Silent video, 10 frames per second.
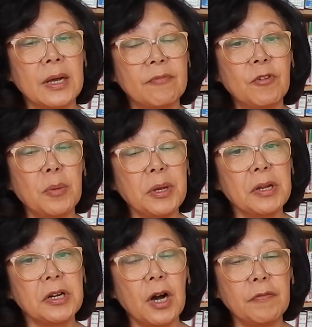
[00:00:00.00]

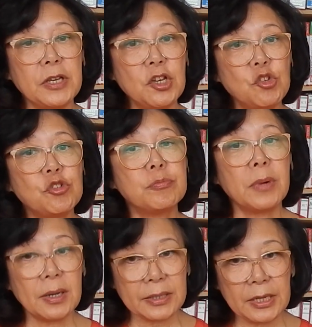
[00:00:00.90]
formula of each
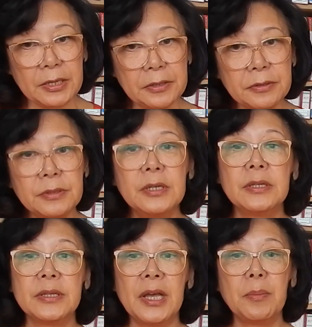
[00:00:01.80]
molecule,
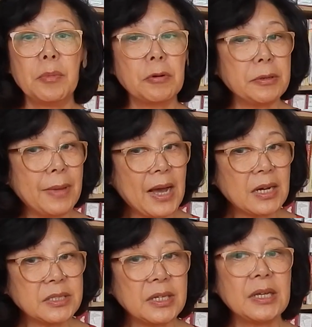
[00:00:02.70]
their molar mass,